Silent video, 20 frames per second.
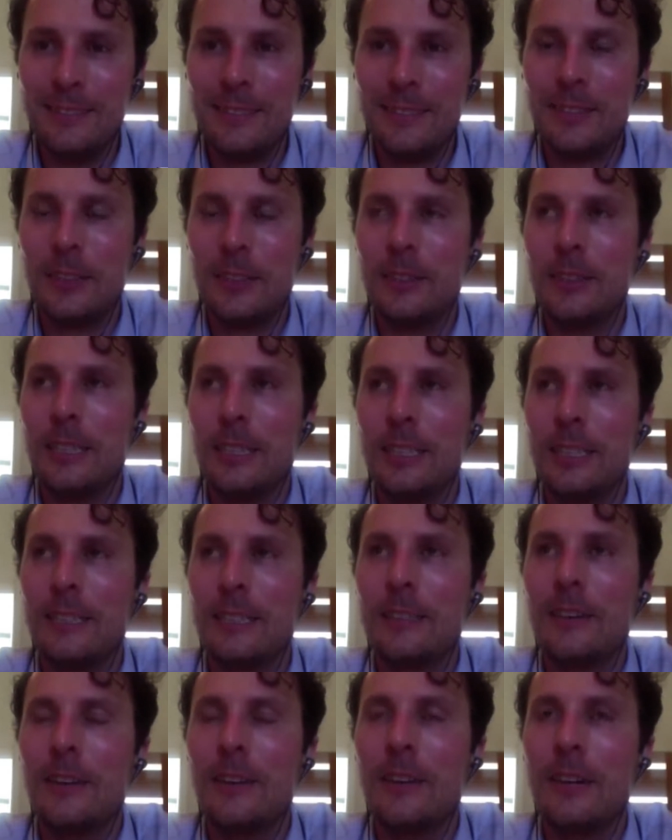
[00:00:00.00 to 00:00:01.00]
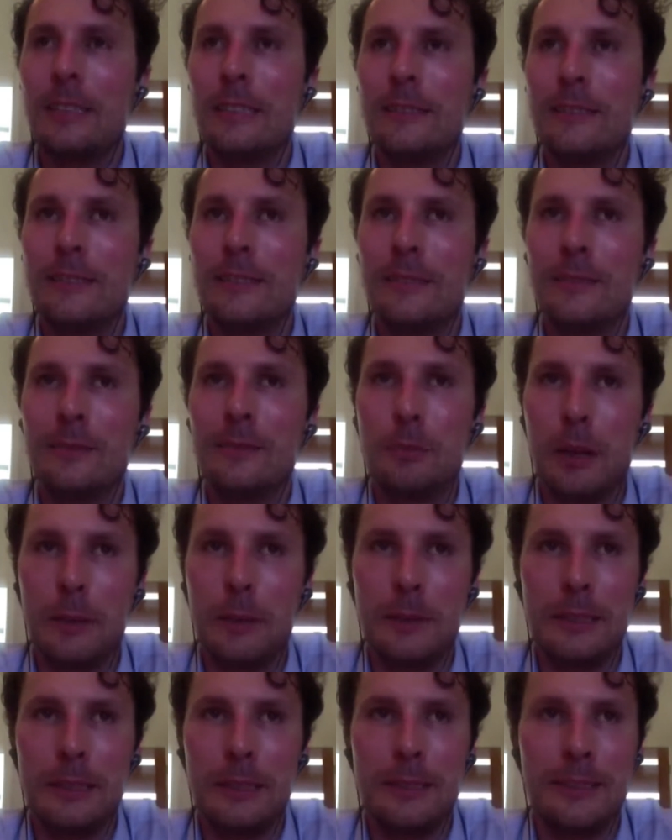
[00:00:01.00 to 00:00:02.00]
Certainly. All right.
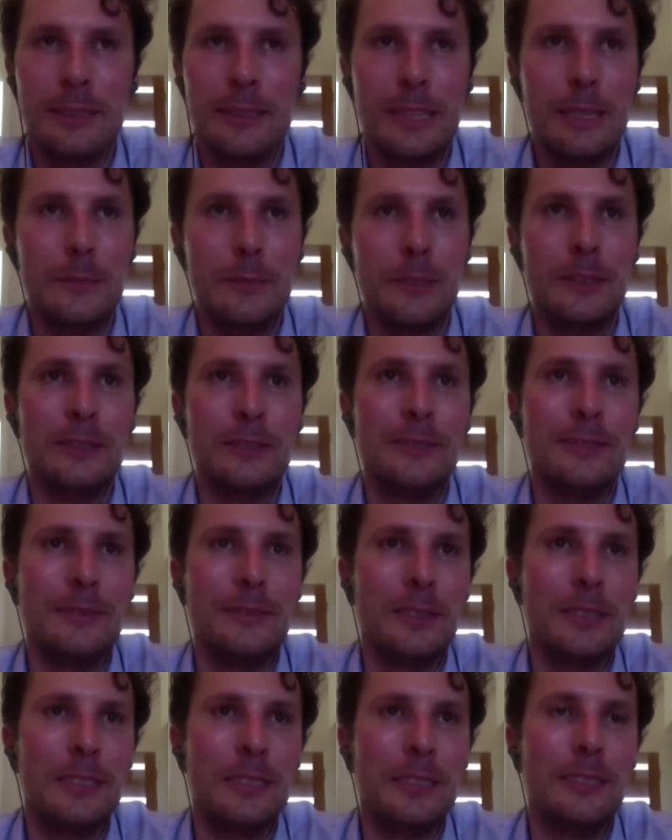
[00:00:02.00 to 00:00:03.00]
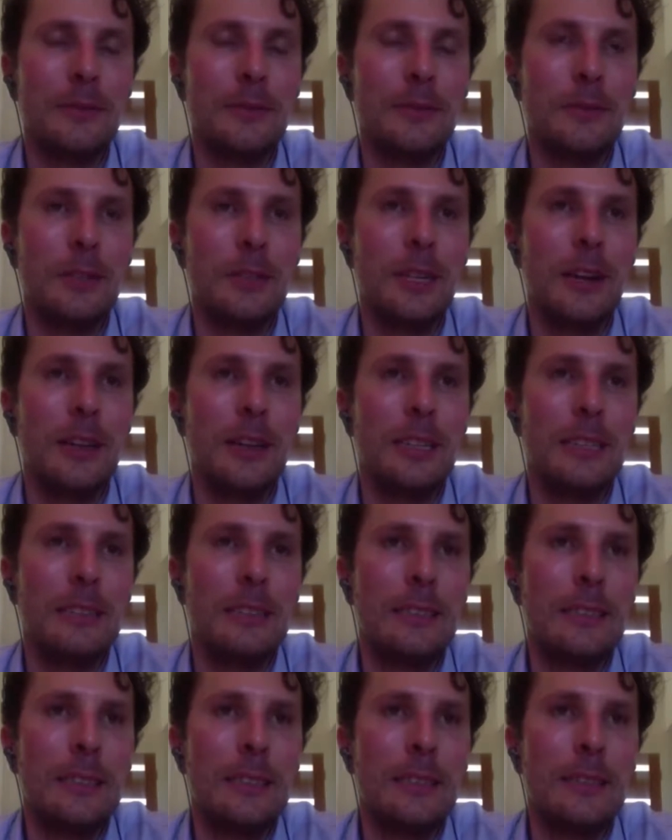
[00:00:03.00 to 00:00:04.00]
Probably a disclaimer for the
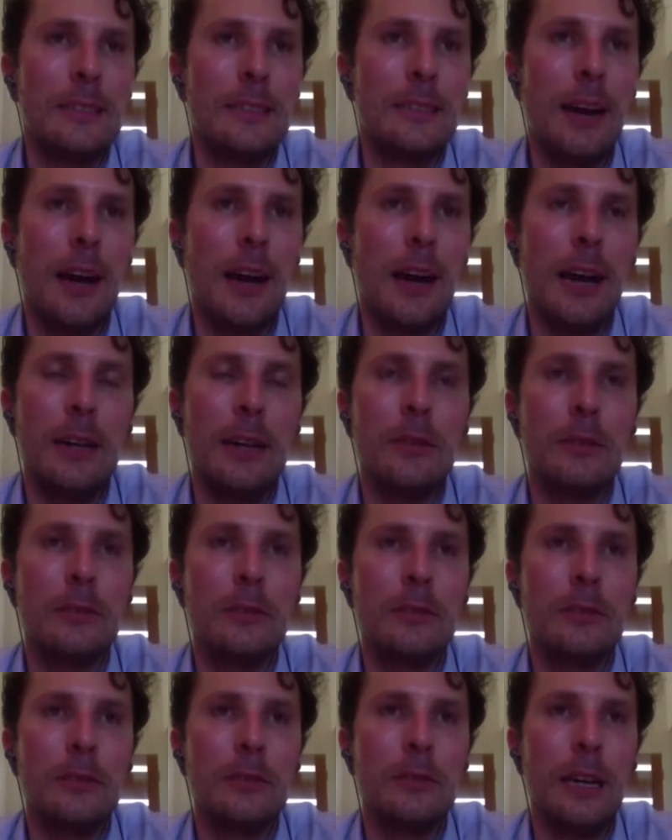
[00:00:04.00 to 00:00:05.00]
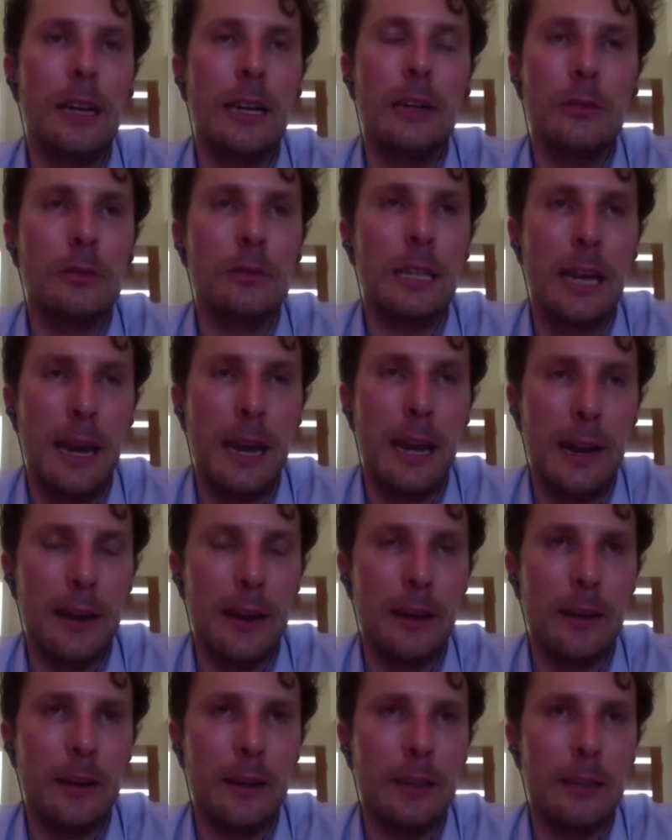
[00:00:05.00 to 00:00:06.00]
audience is I don't
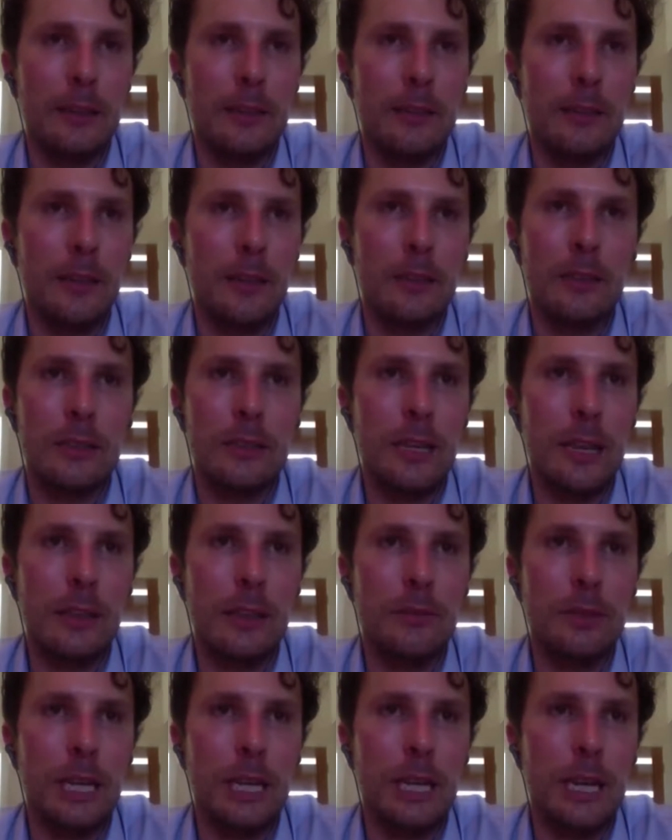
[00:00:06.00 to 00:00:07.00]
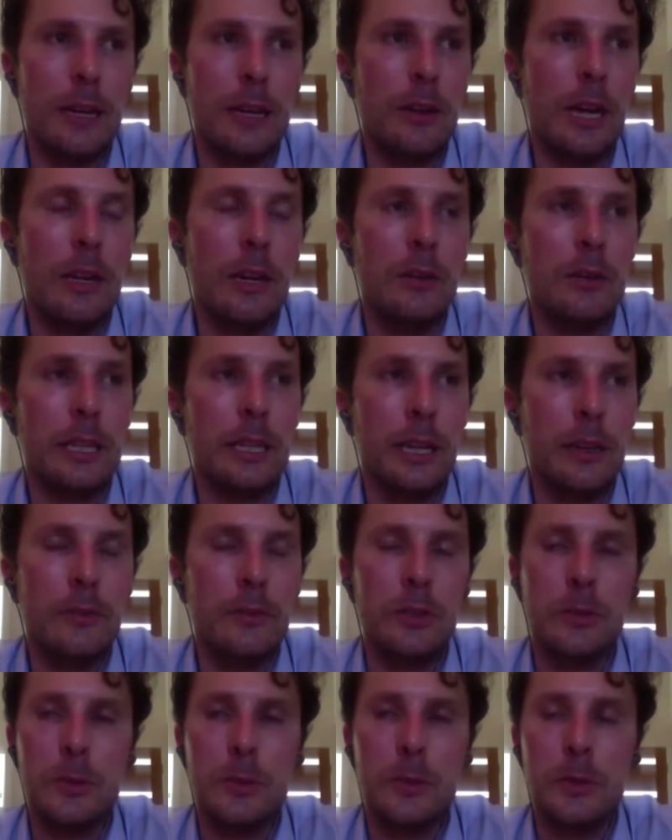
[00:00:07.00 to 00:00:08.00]
care. I'll just say it flat out. I don't care
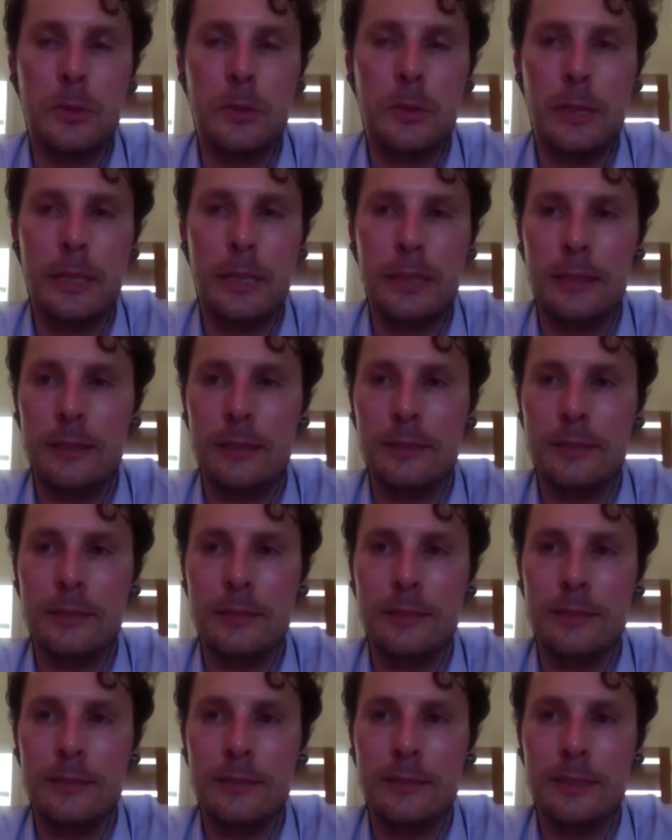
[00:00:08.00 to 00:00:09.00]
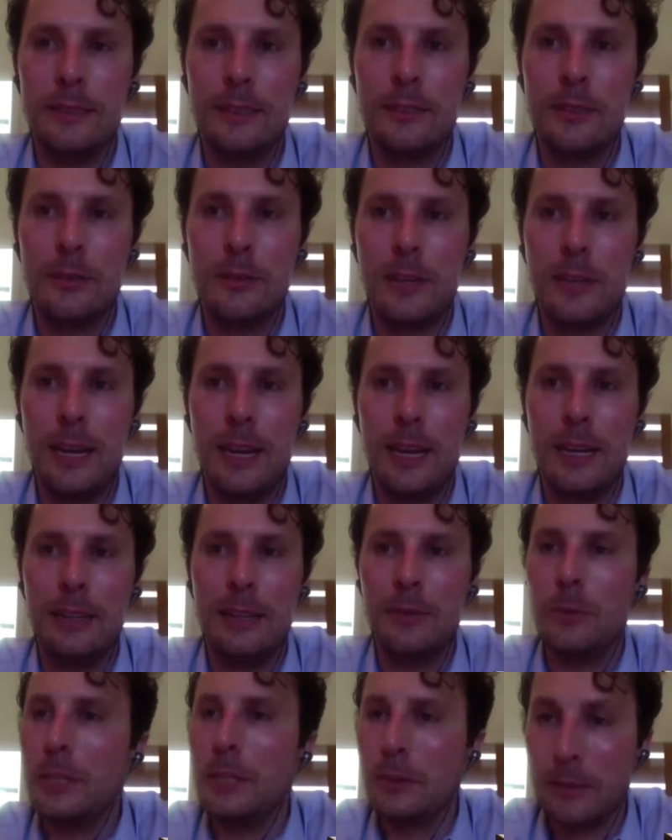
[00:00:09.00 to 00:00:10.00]
if you smoke weed. It's
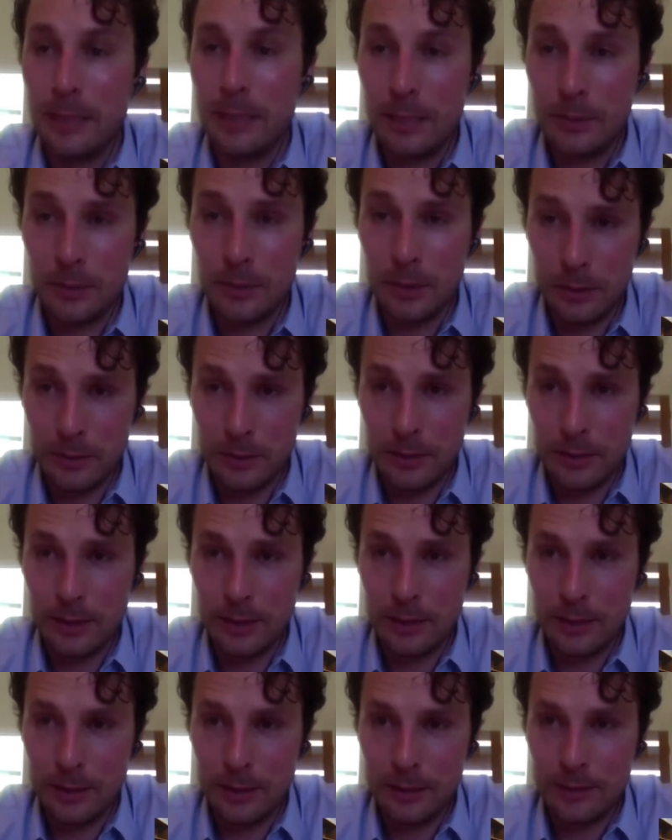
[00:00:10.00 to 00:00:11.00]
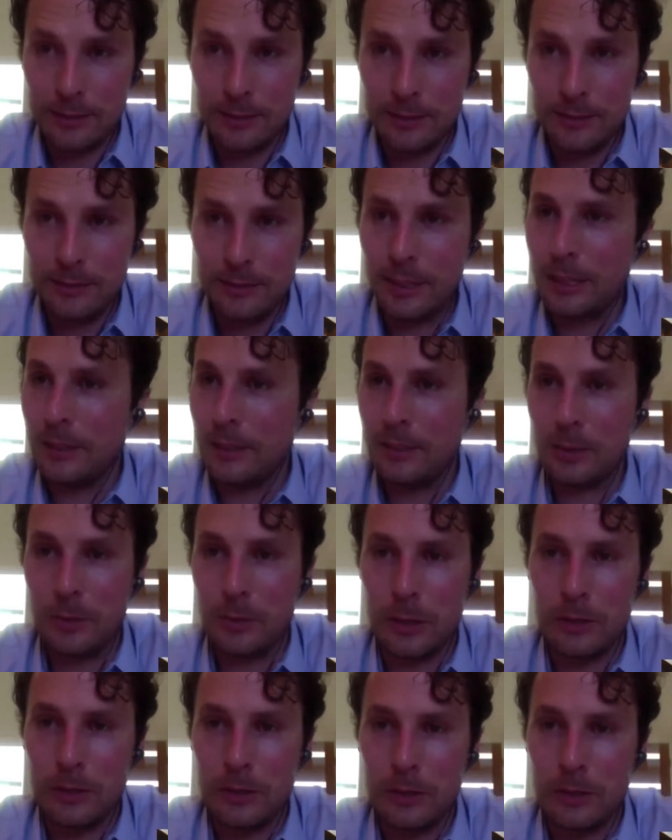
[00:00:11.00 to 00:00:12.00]
okay. We don't test for those things. I get this
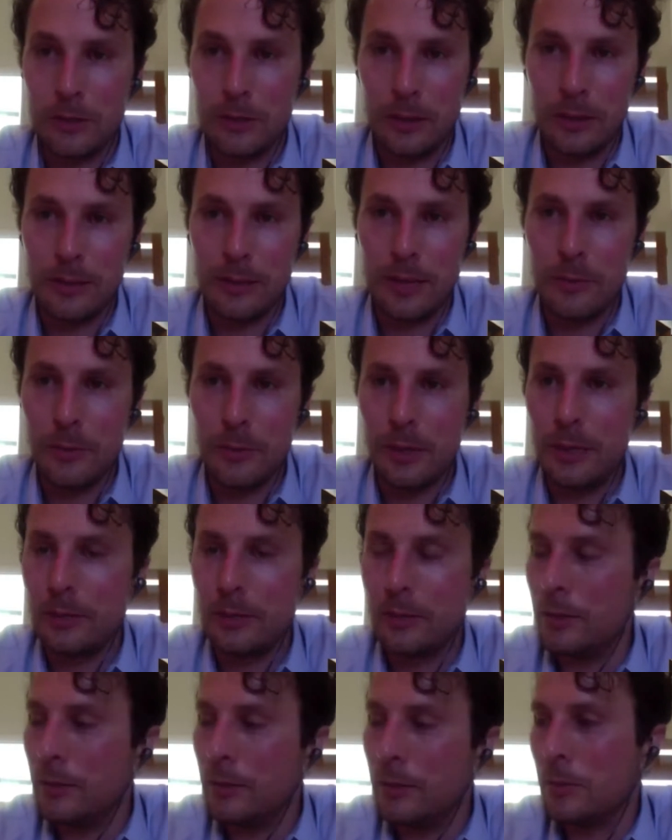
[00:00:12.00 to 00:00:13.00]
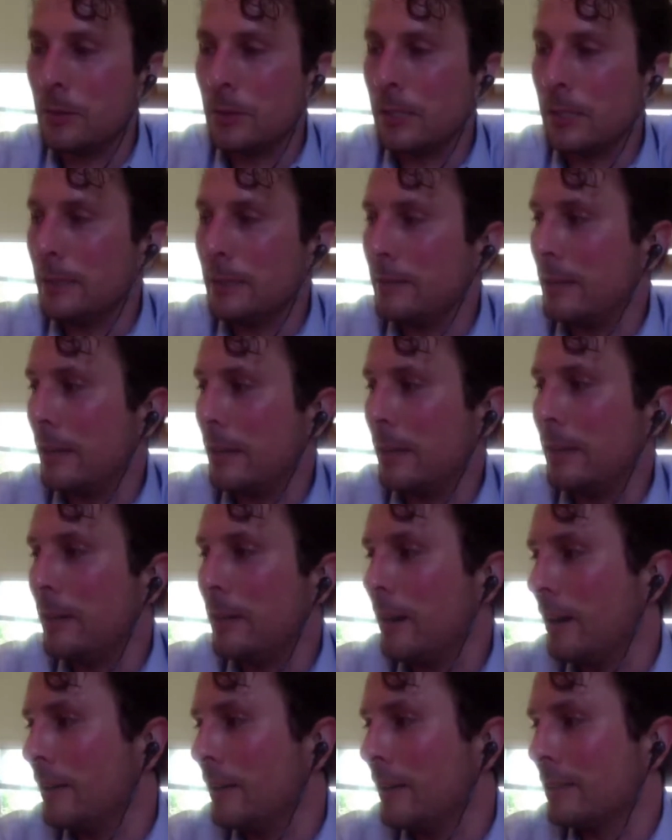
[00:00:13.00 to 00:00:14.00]
question all the time, Brian, so I just want to head
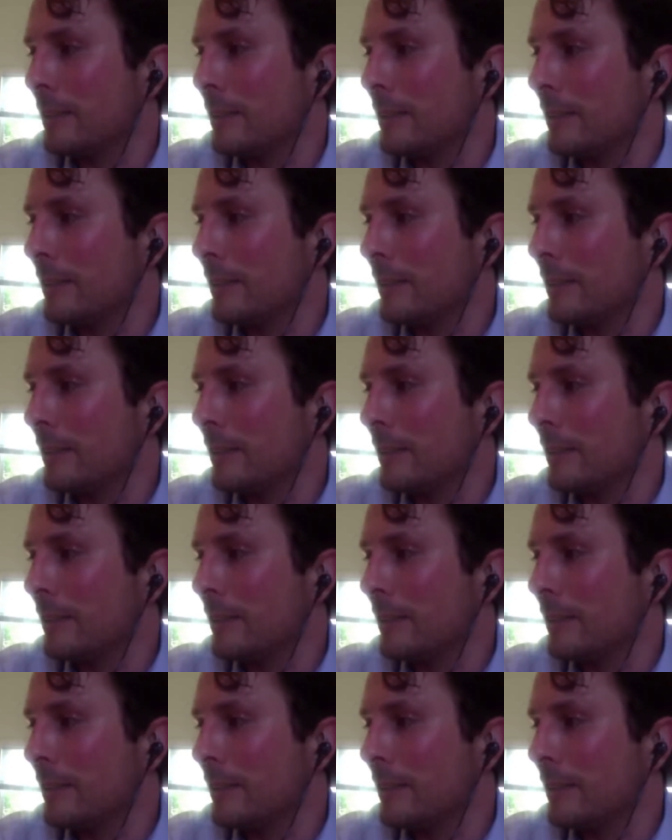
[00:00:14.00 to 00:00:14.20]
it off at